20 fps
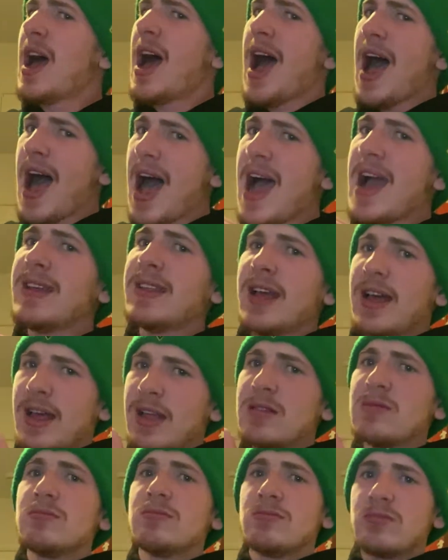high
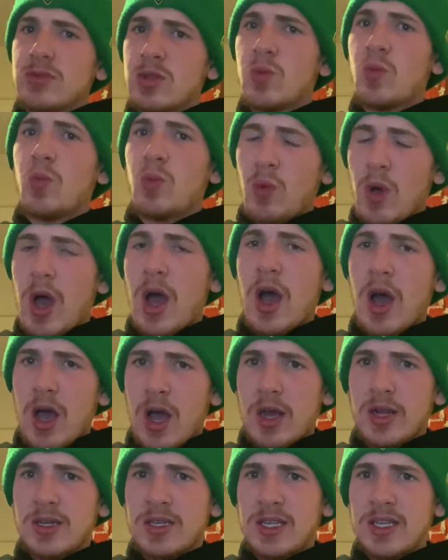that
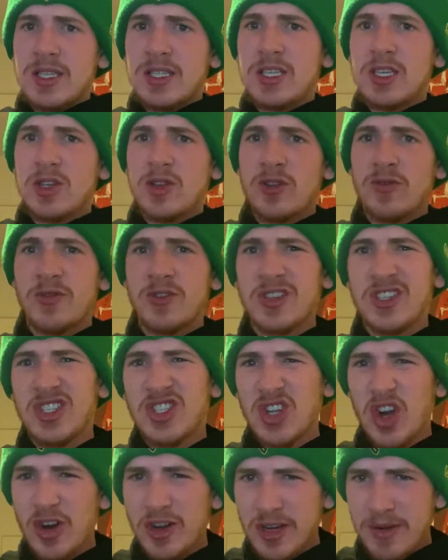DC Universe is
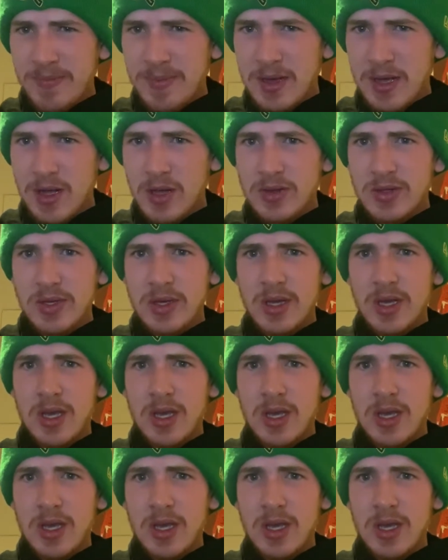starting to build,